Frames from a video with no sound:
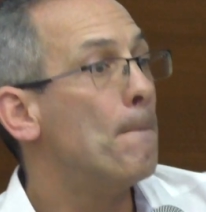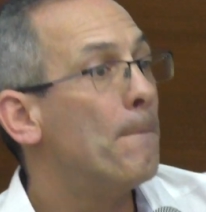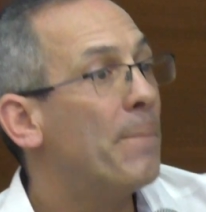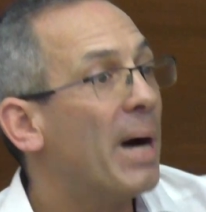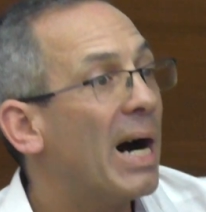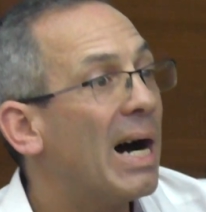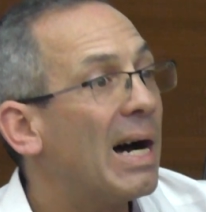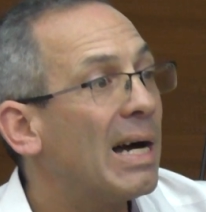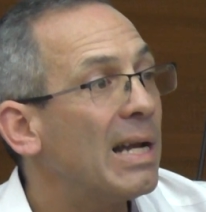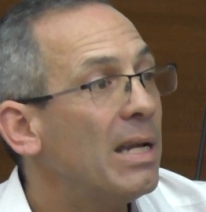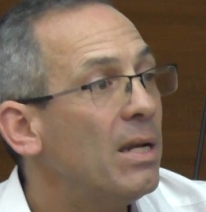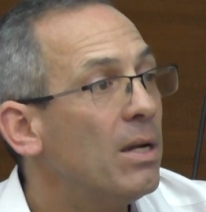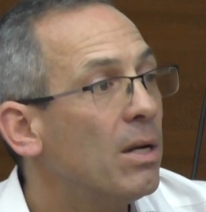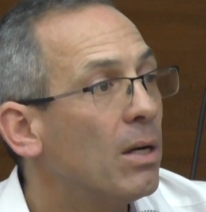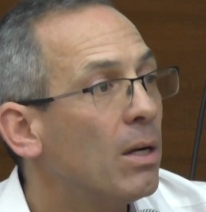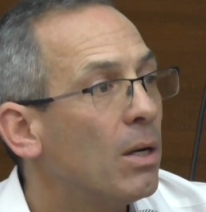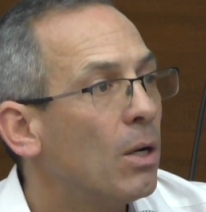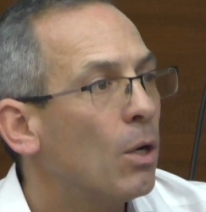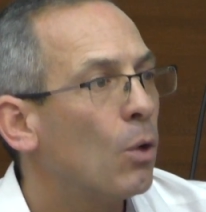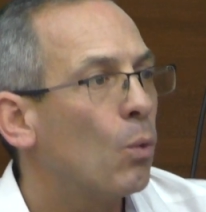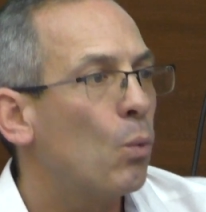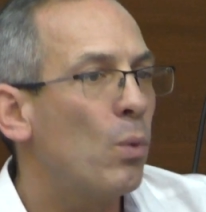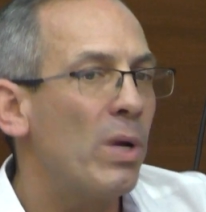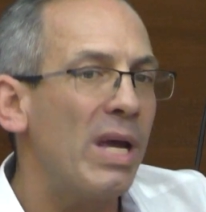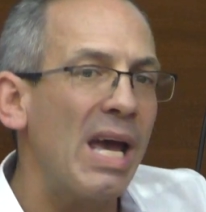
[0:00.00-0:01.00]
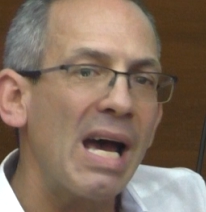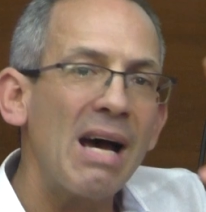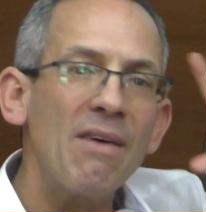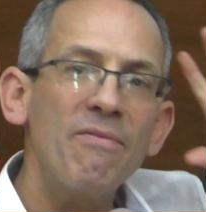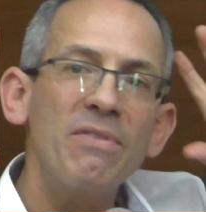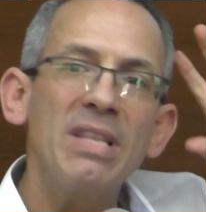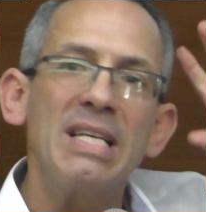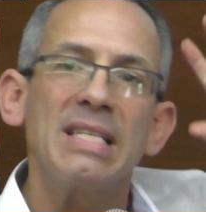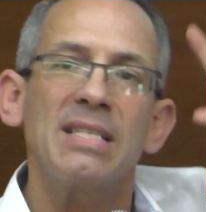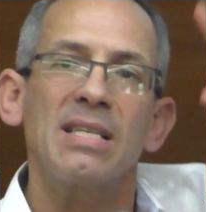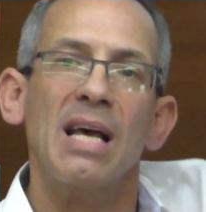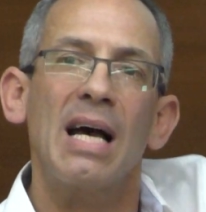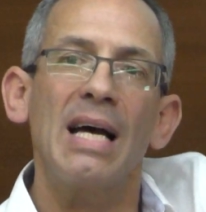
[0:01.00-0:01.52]
But we
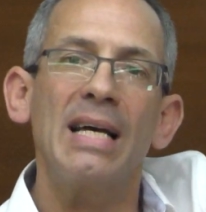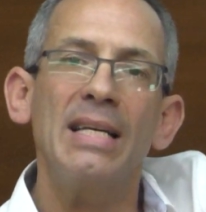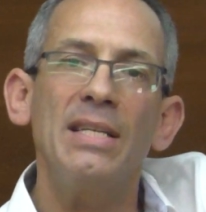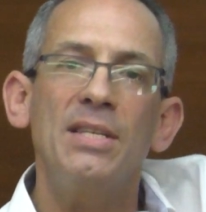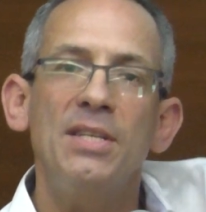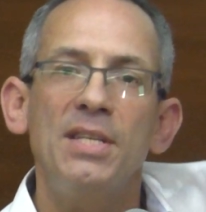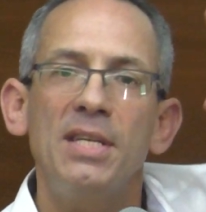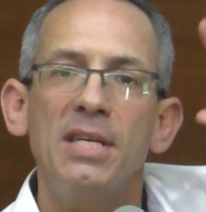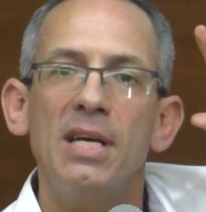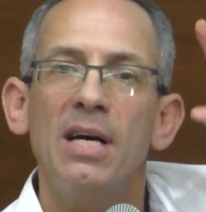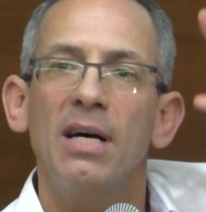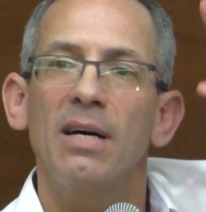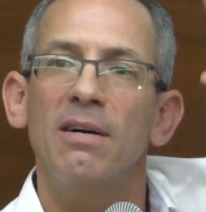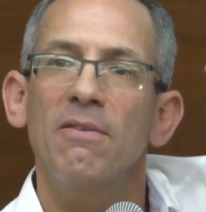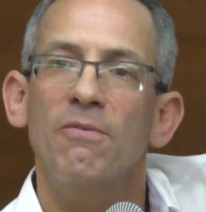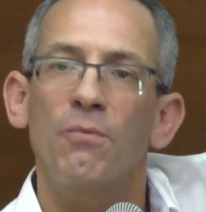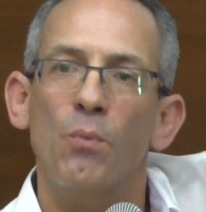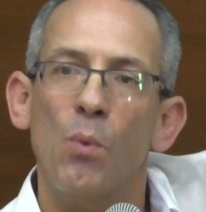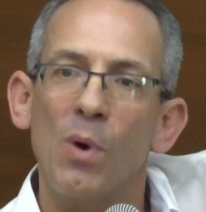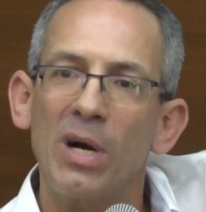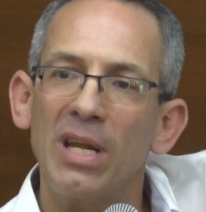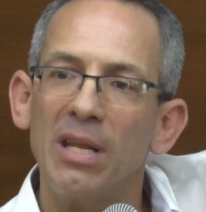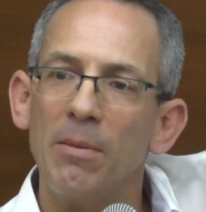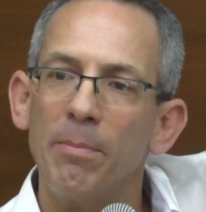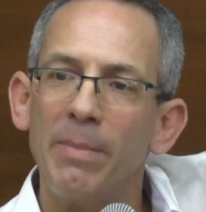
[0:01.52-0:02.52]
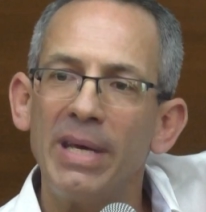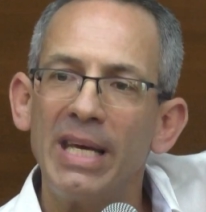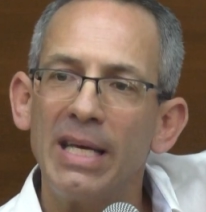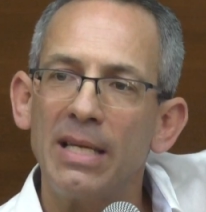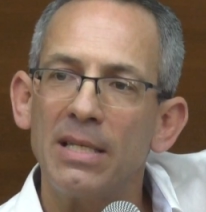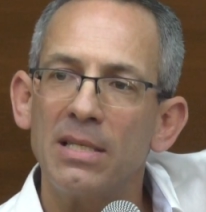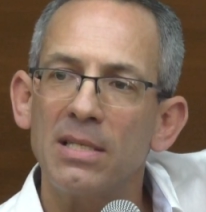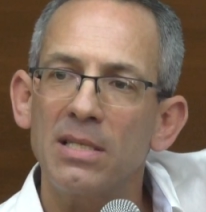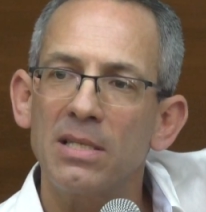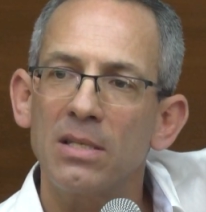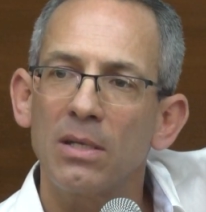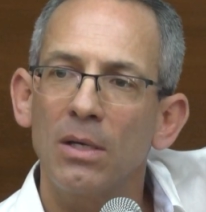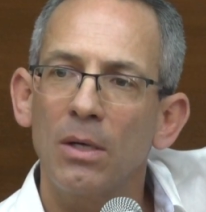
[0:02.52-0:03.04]
have this idea of what it
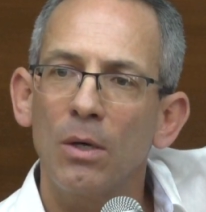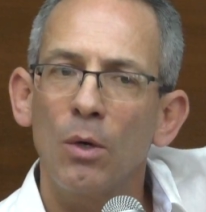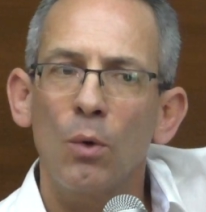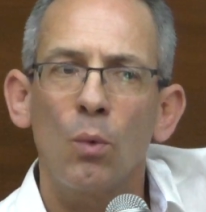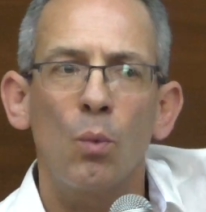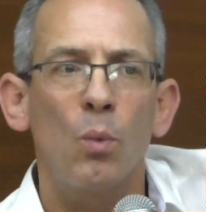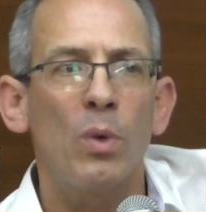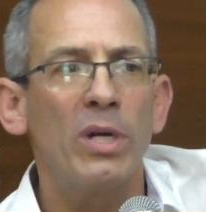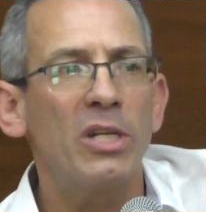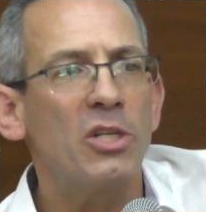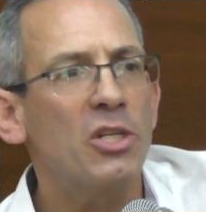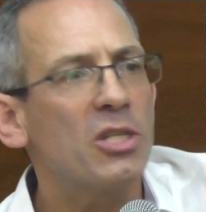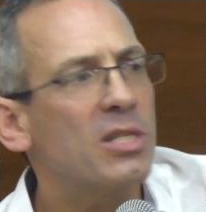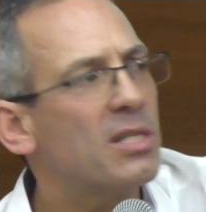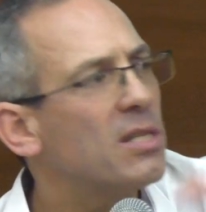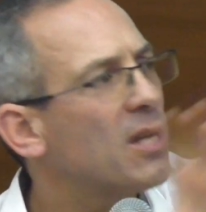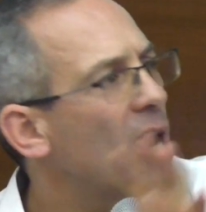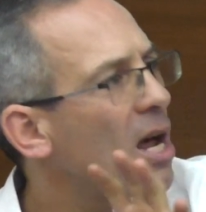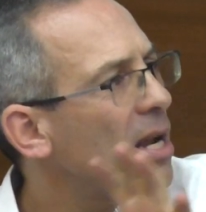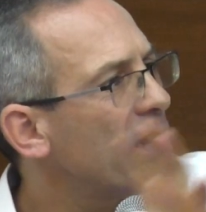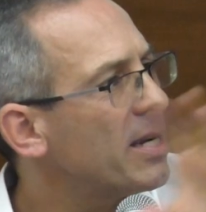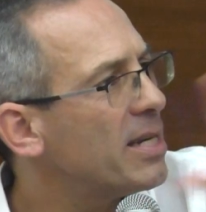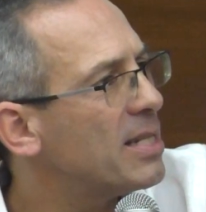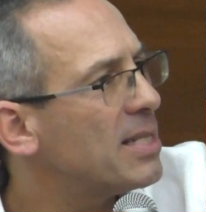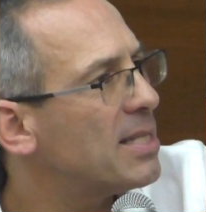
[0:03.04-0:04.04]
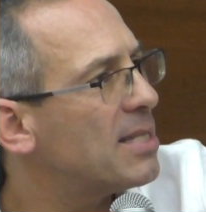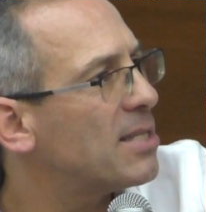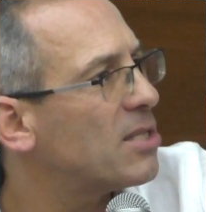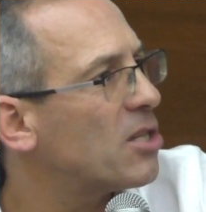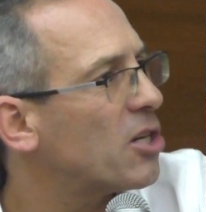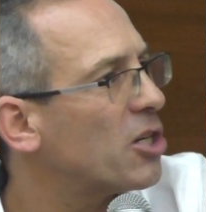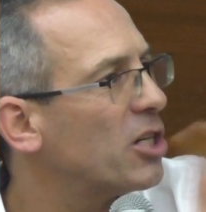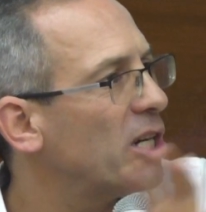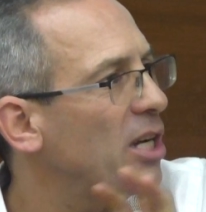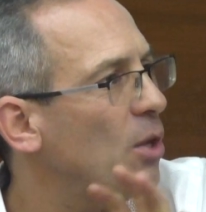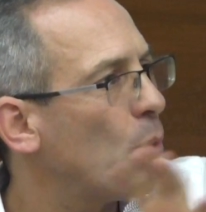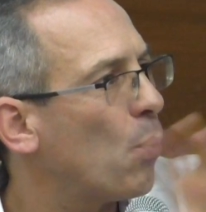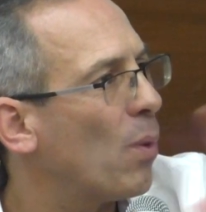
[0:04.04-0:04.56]
means, which is not
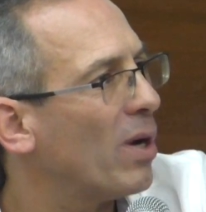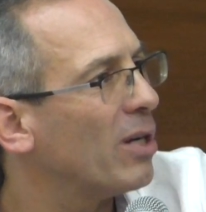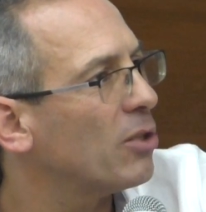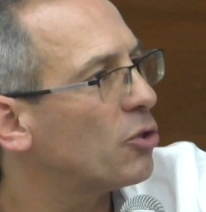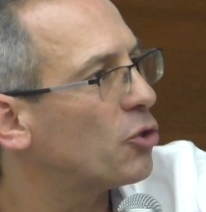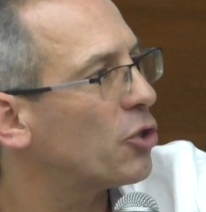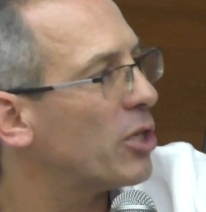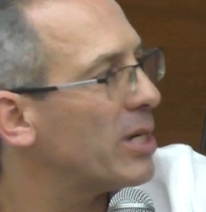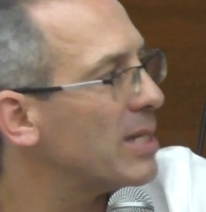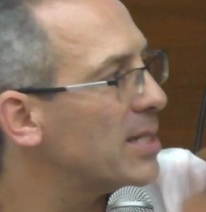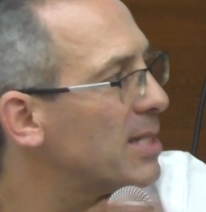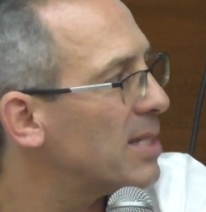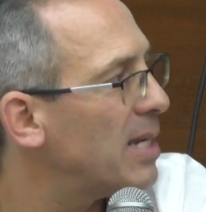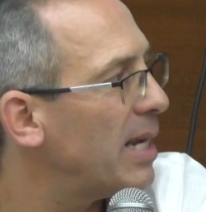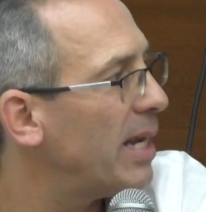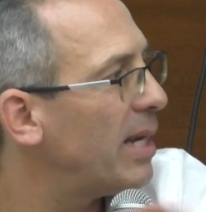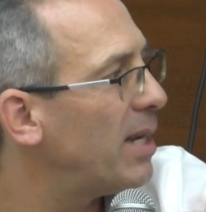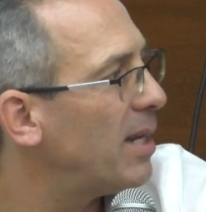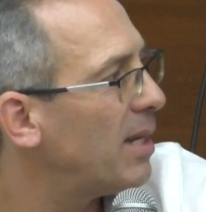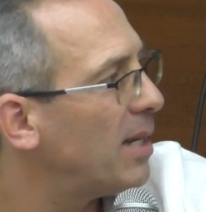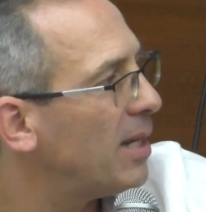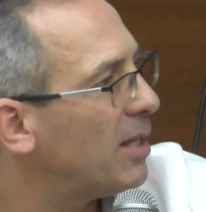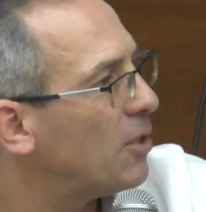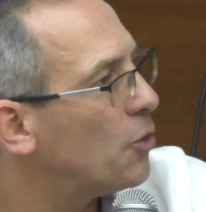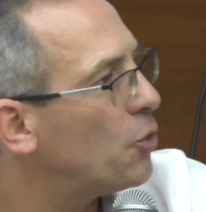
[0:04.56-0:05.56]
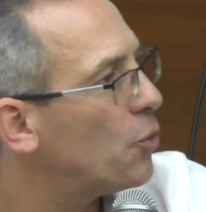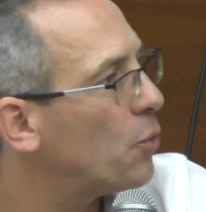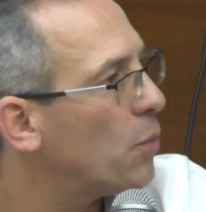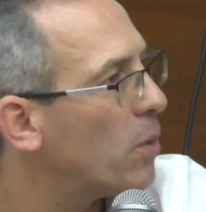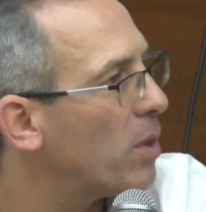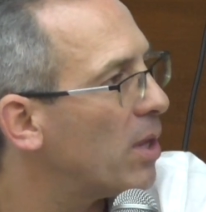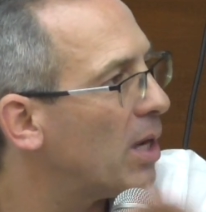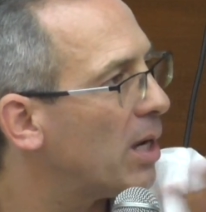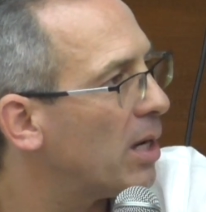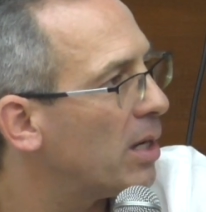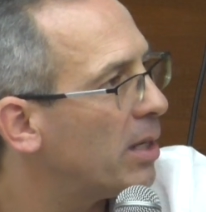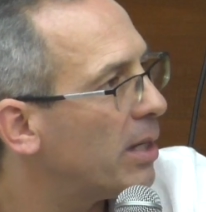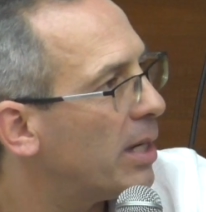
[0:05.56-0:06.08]
necessarily well translated into
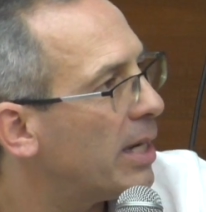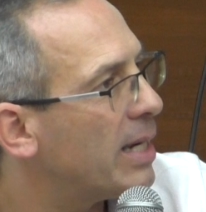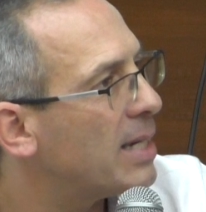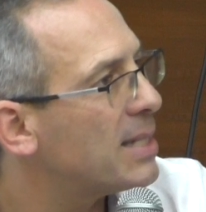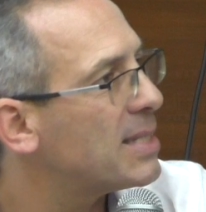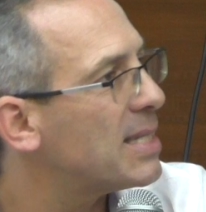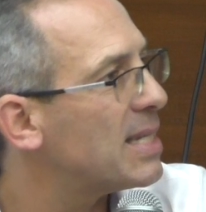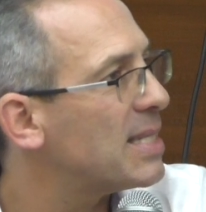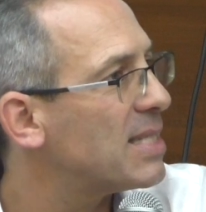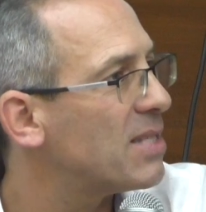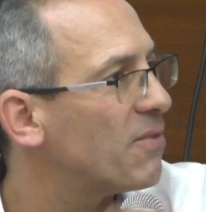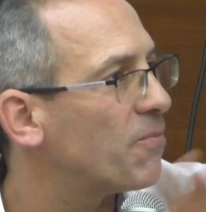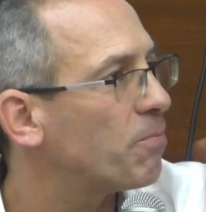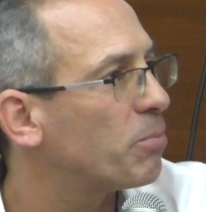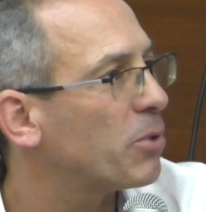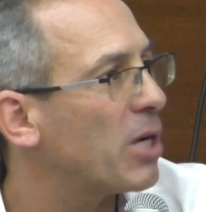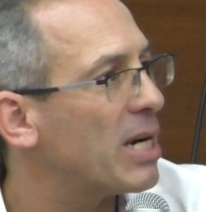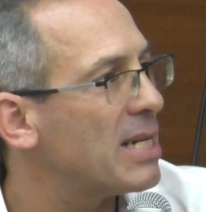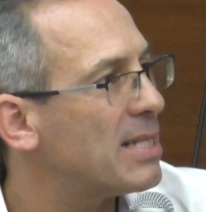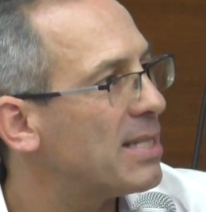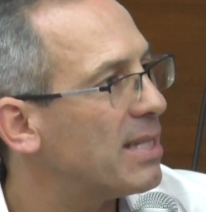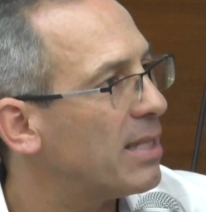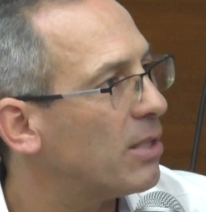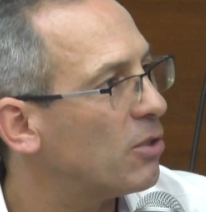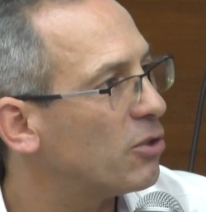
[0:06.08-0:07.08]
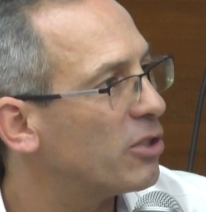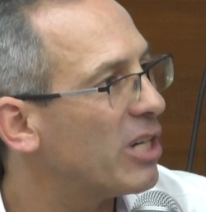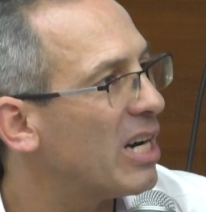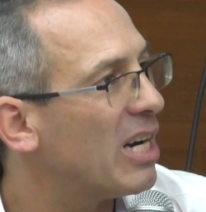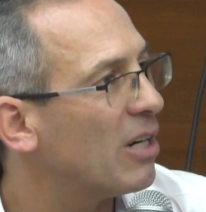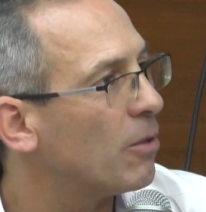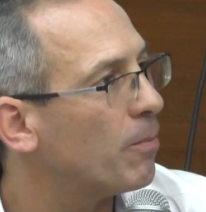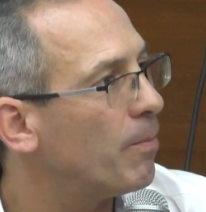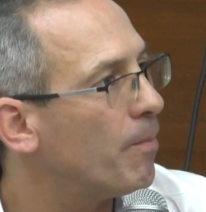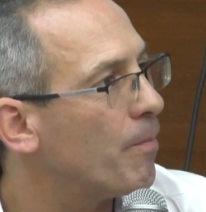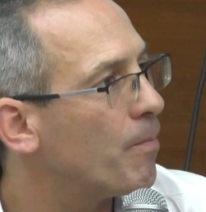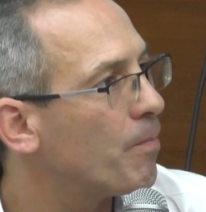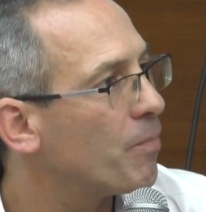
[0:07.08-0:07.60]
the excessive pricing
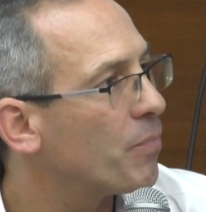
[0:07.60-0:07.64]
realm.